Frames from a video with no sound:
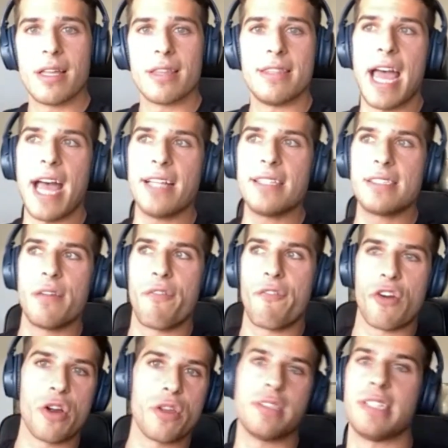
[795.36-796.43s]
That's the
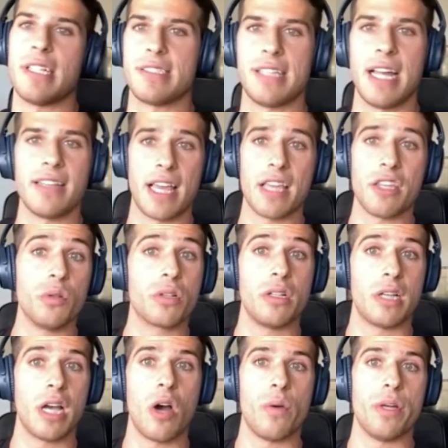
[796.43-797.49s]
furthest extent that you
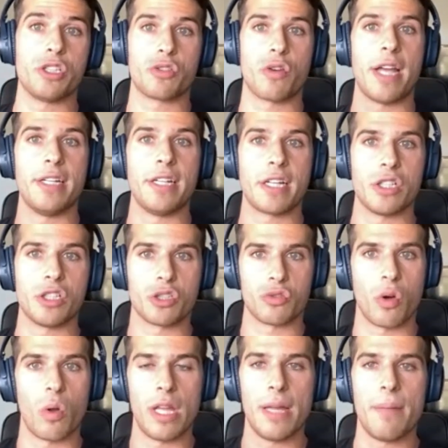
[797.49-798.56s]
can go in trying to
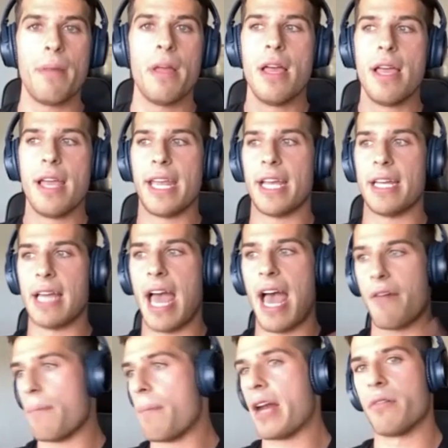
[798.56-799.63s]
control him and
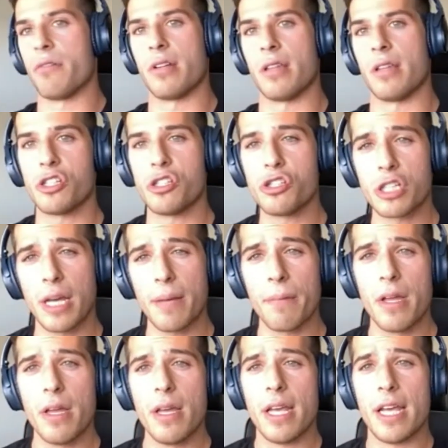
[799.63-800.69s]
have a better relationship.
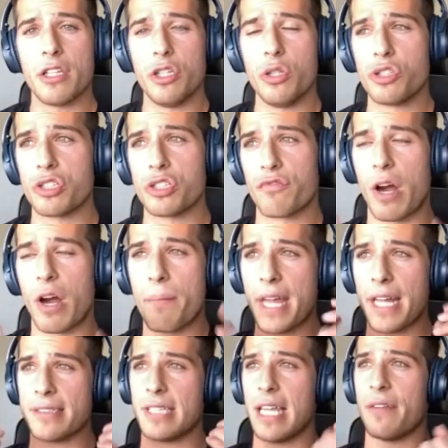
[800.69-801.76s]
And you just, from
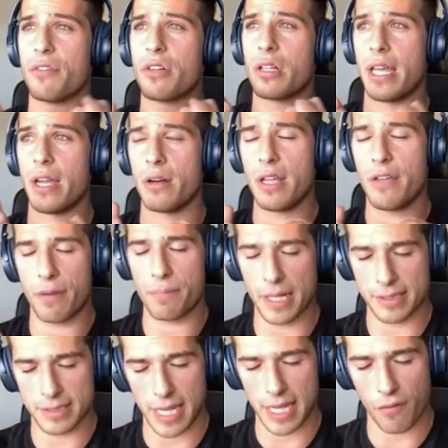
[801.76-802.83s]
that state of clarity, from
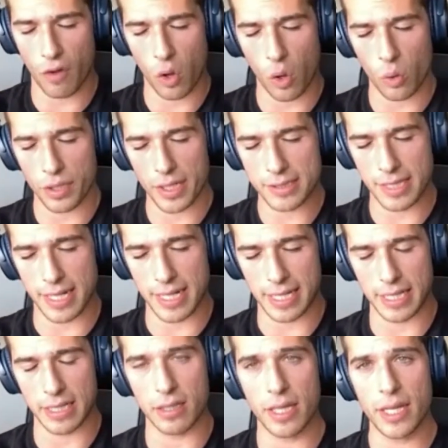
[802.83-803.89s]
that state of wholeness and
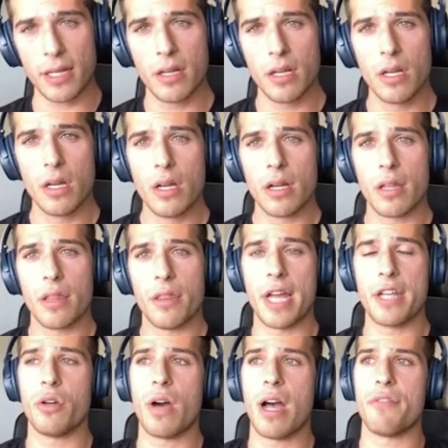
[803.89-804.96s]
healing,
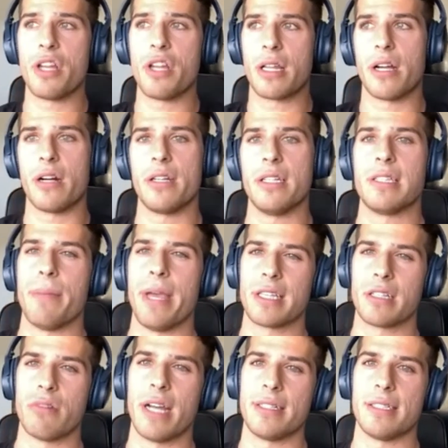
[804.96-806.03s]
then you'll have the clarity to make
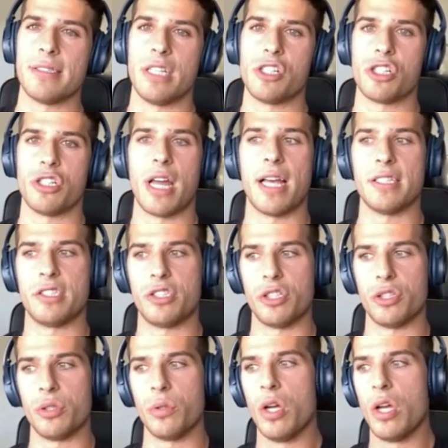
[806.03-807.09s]
the right decision as
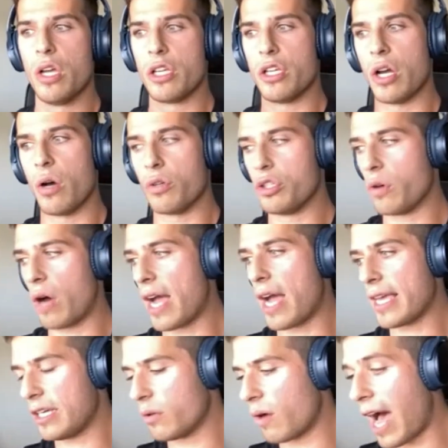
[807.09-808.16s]
to,
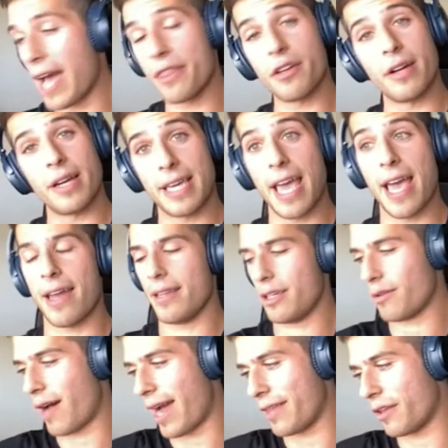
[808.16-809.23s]
he'll
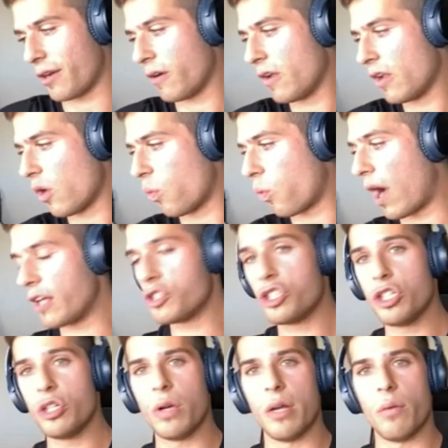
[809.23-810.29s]
either watch
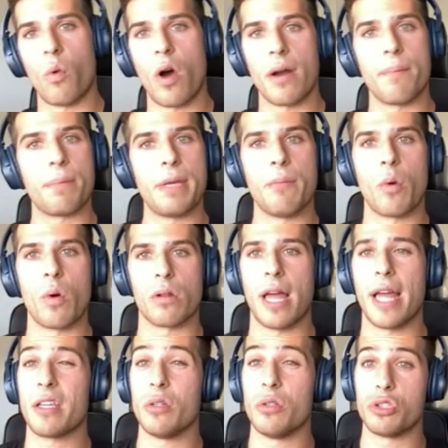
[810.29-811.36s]
you and want to be more
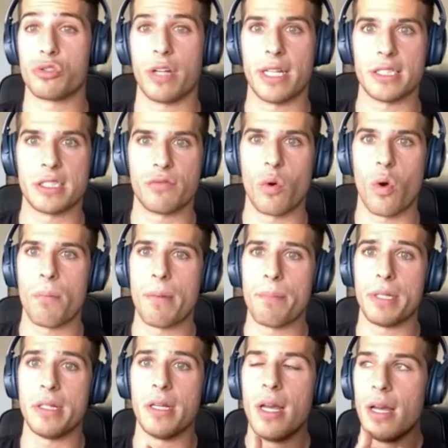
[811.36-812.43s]
like you and transform and
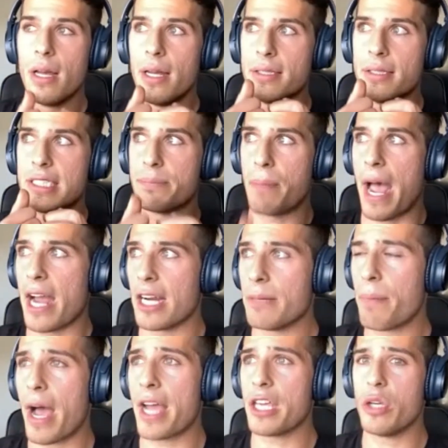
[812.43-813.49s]
be inspired
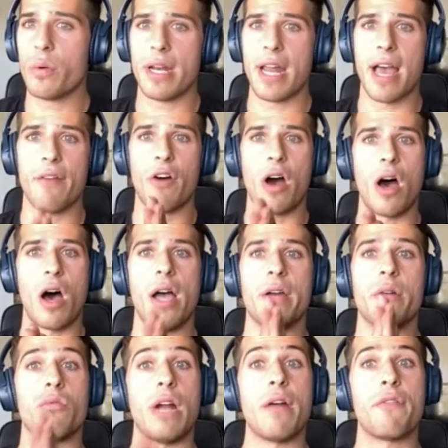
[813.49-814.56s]
by you and have awe
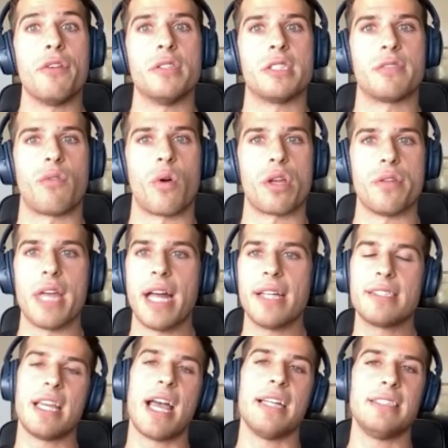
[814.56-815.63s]
and reverence for you. That's
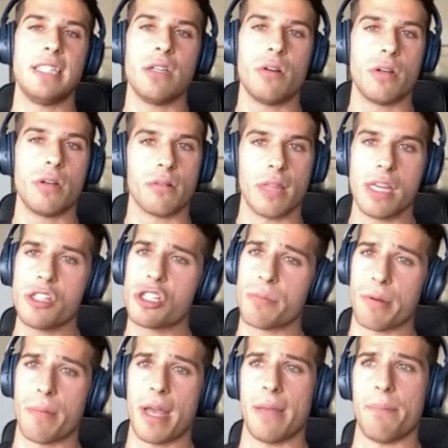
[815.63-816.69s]
the ideal in a
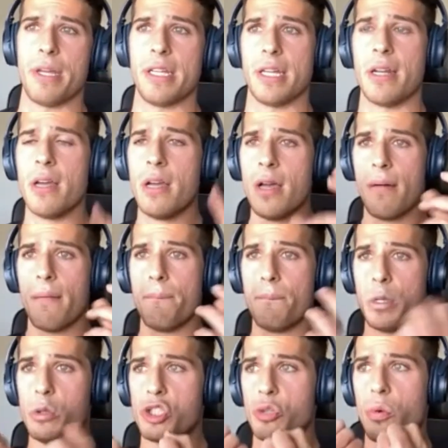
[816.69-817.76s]
relationship, in my opinion.
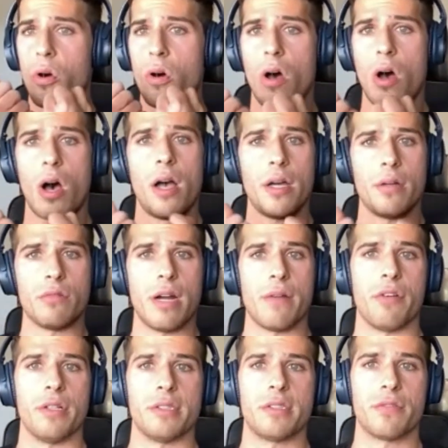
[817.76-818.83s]
Mutual awe and
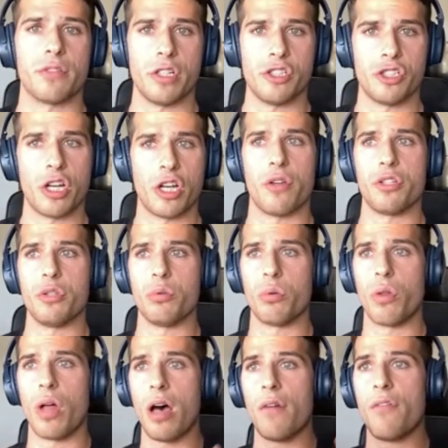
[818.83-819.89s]
reverence for each other. You
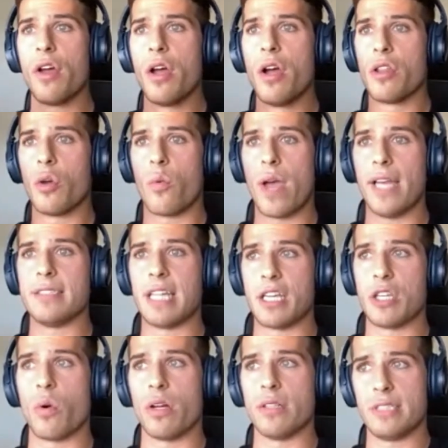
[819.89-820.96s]
love the ways that
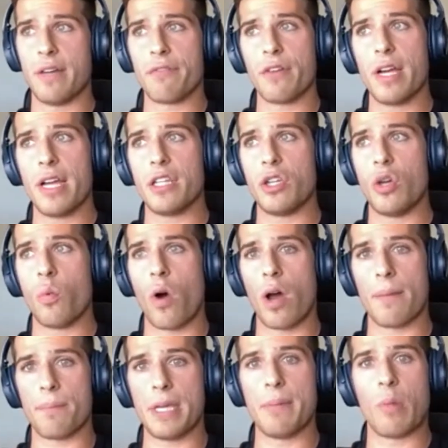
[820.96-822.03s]
you are different, and you want
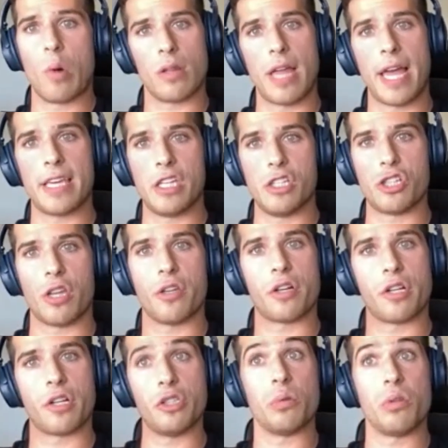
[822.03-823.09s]
to be more like each other
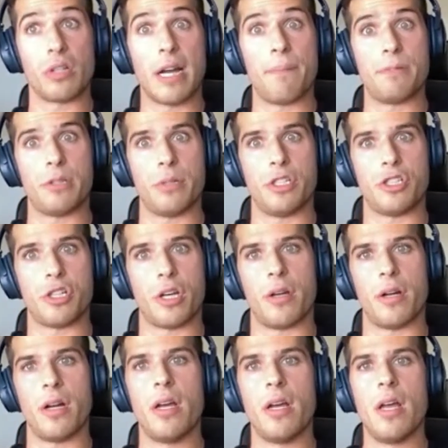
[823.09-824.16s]
because you look up to each
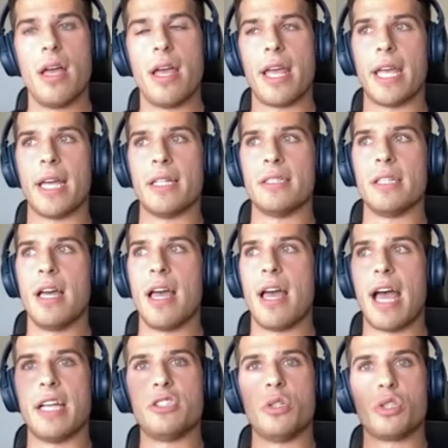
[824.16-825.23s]
other. And
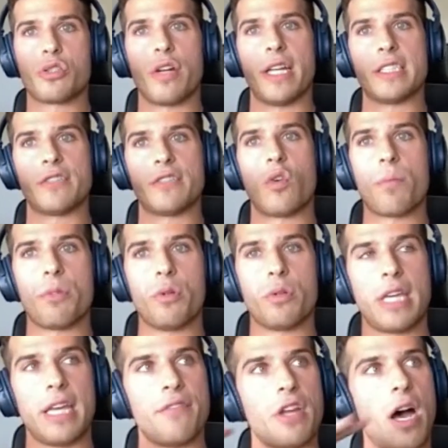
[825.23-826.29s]
as you transform, you
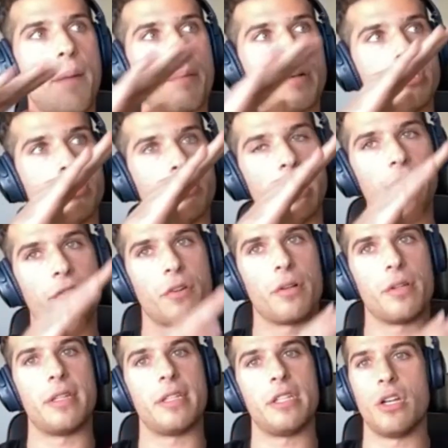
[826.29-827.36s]
give the opportunity
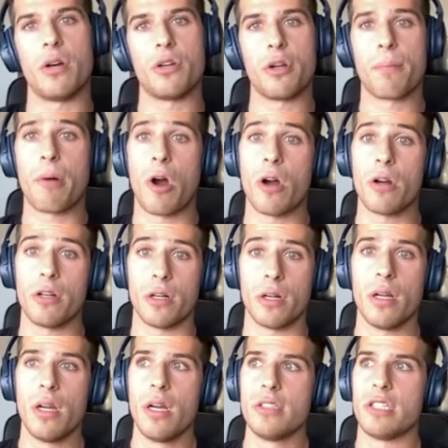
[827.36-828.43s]
for your partner
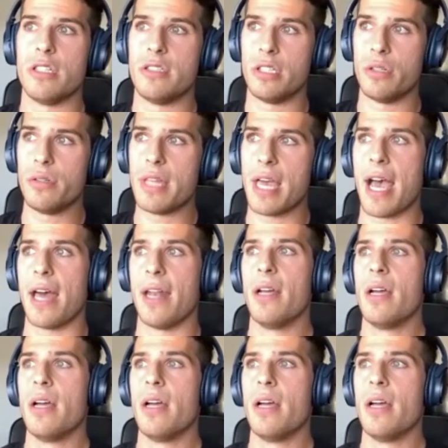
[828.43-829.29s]
to do that,